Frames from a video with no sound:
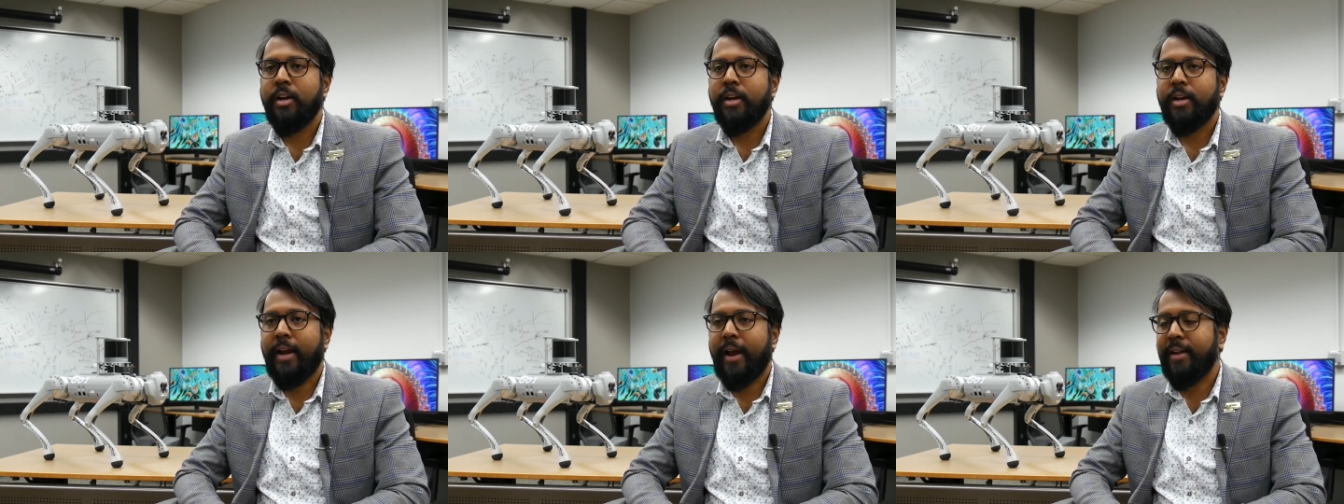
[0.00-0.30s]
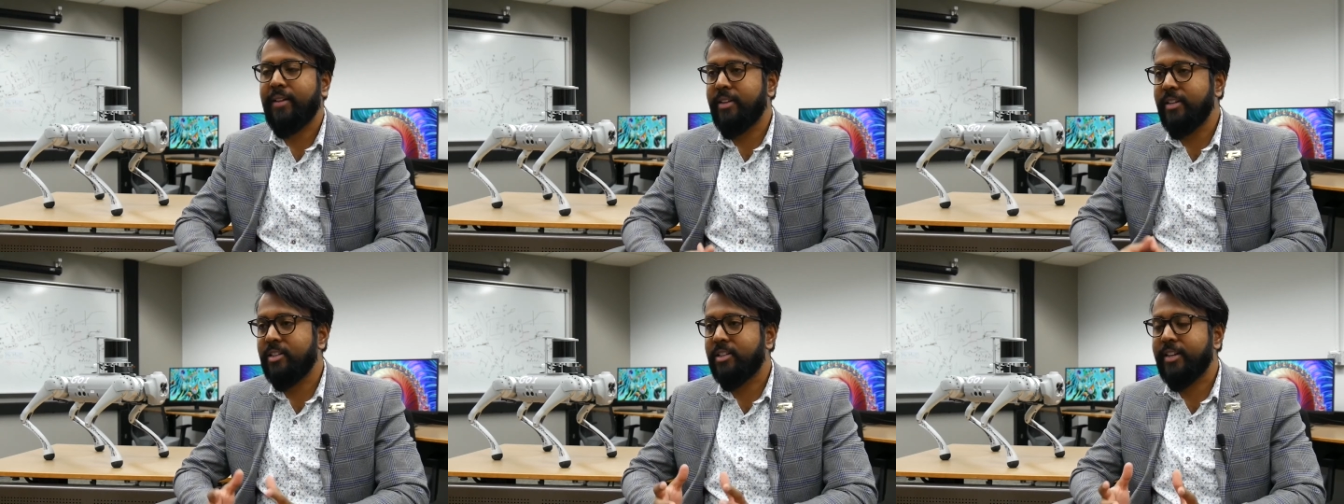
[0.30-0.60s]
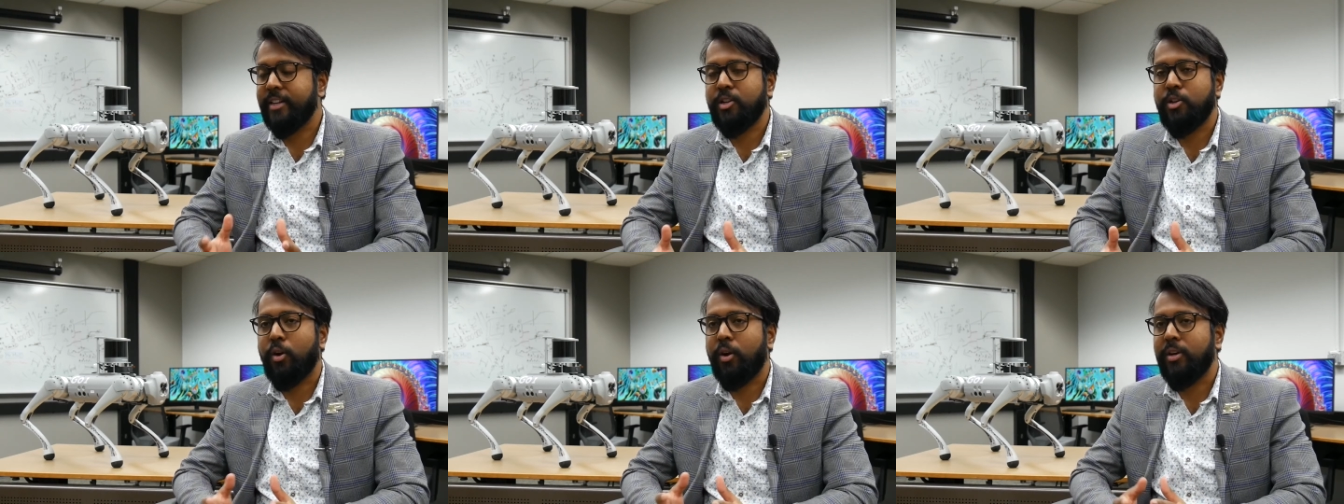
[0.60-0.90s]
Can these
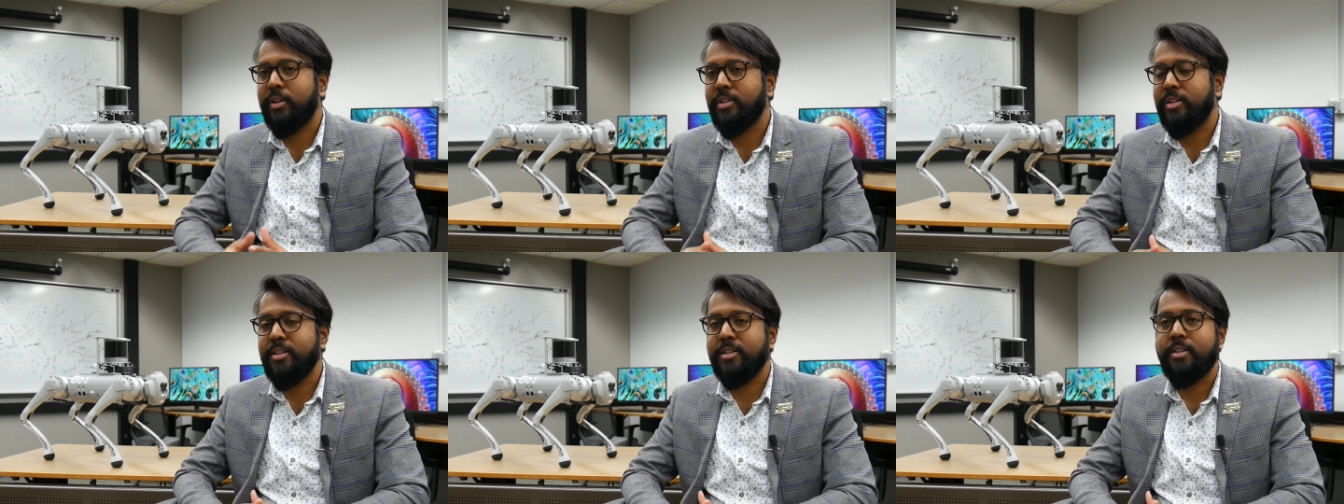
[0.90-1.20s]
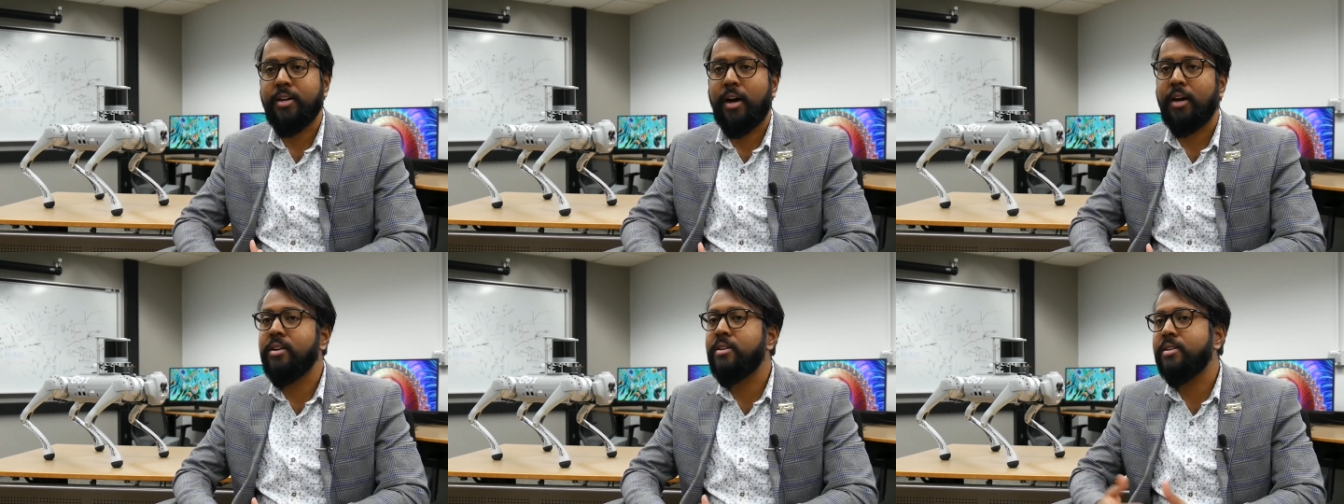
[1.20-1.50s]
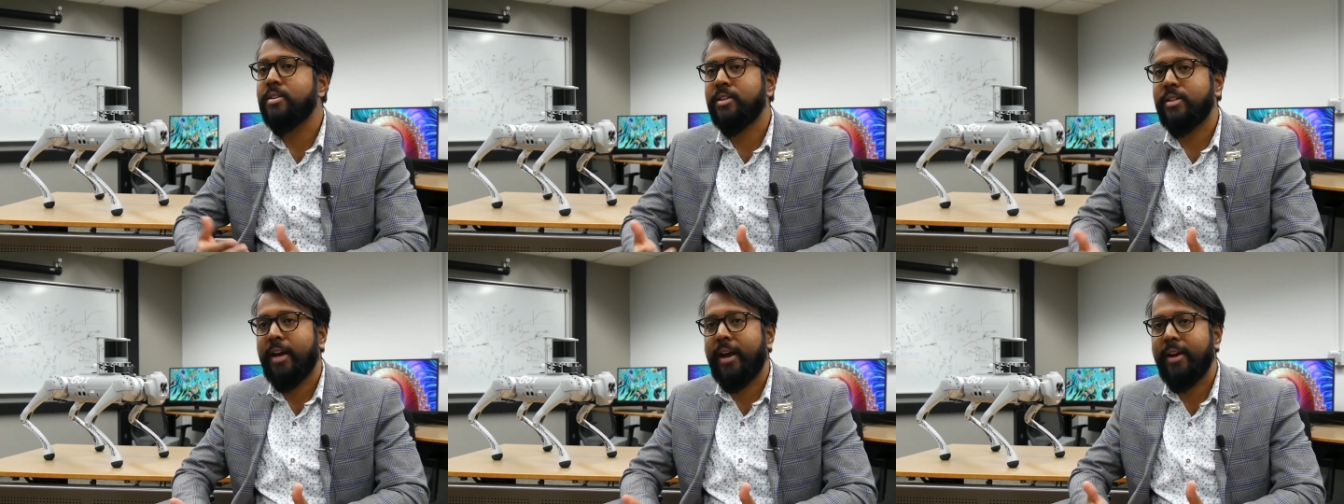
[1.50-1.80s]
technologies
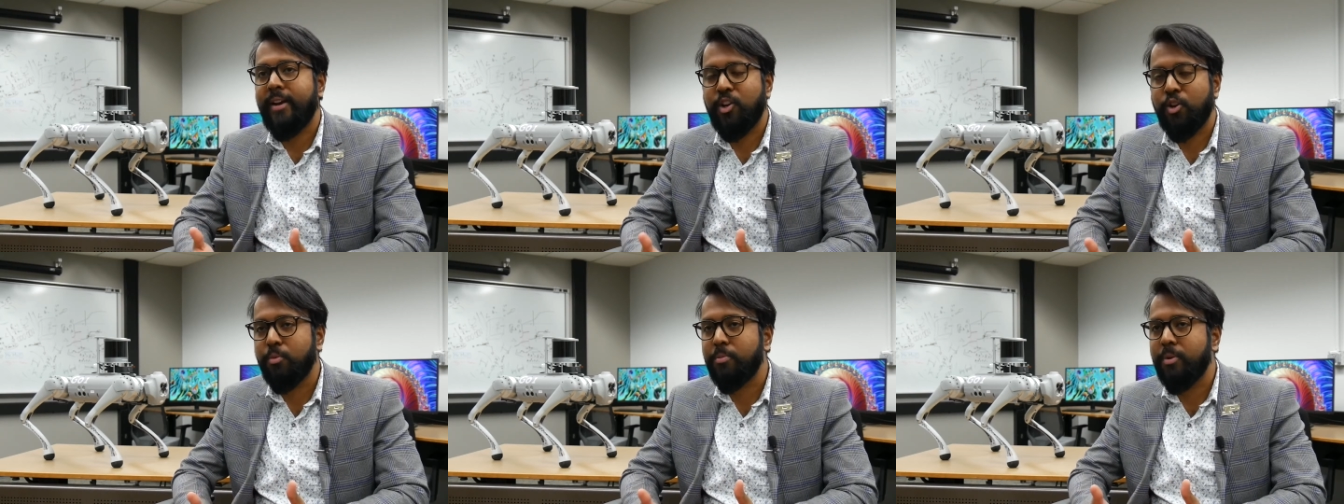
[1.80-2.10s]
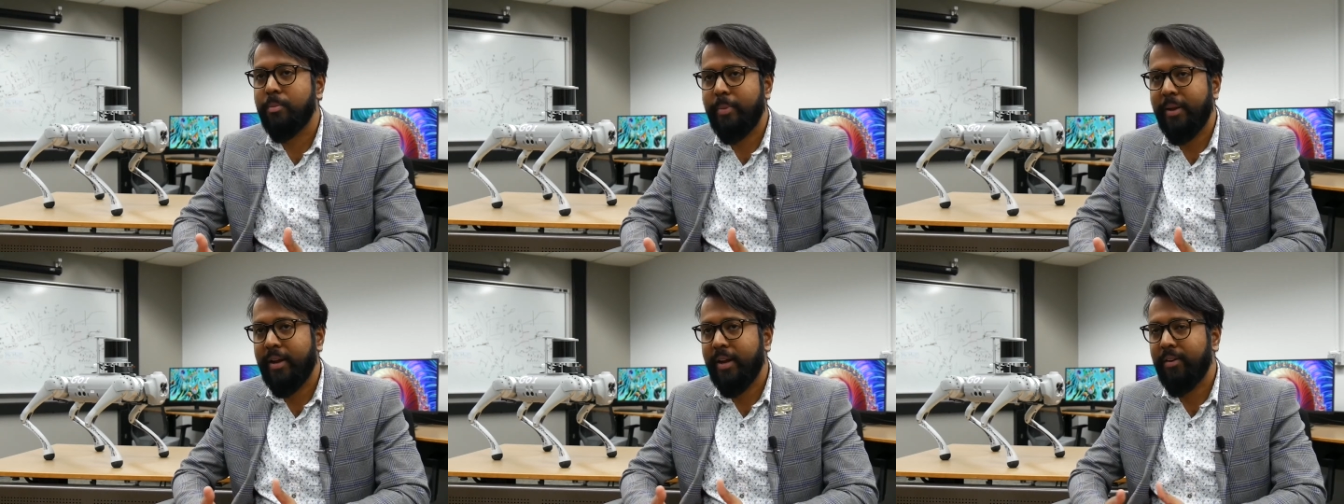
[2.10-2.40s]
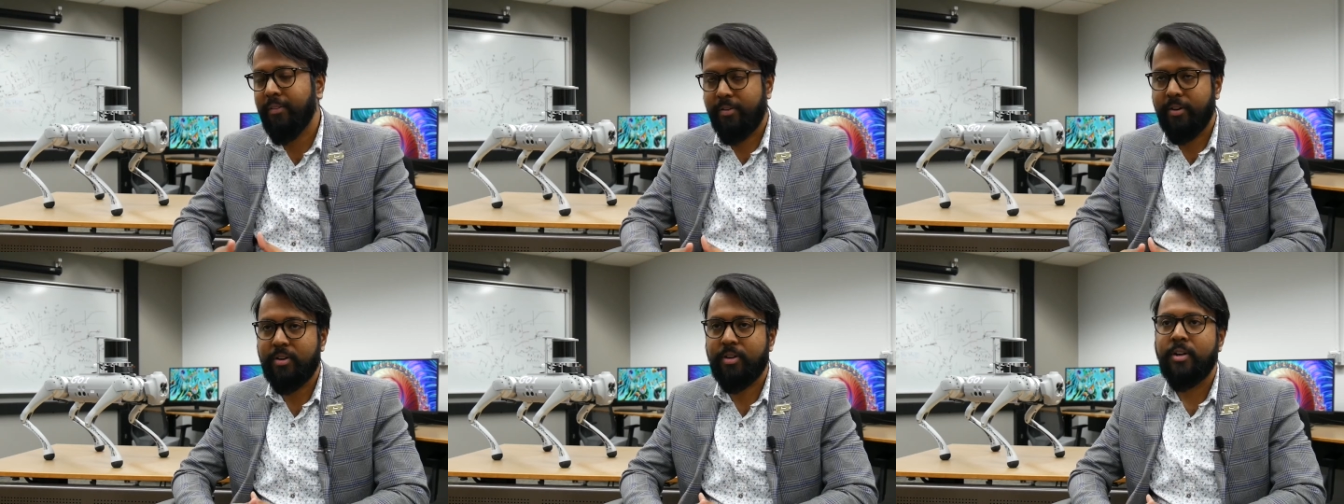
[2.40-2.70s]
understand human
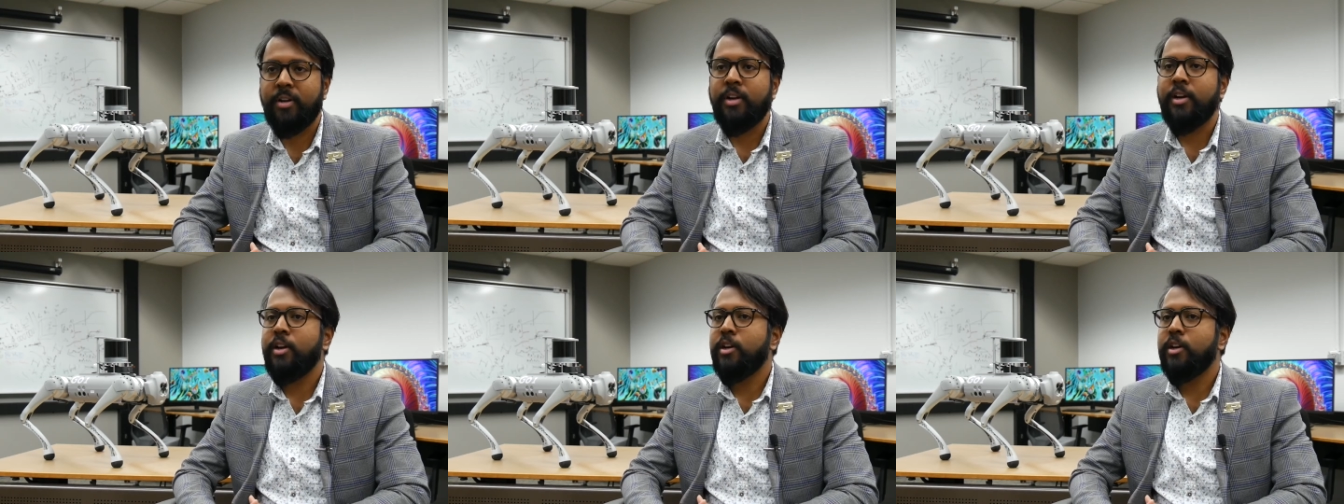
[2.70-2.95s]
behavior